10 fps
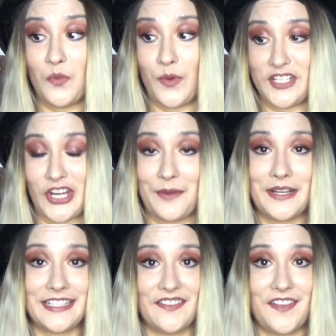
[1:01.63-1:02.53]
which I
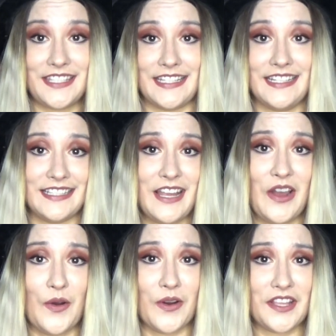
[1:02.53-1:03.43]
went to visit,
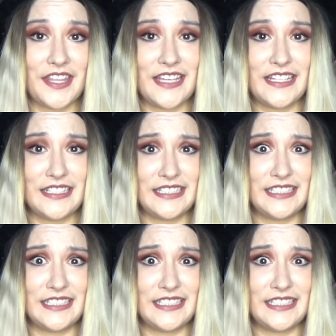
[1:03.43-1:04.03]
or the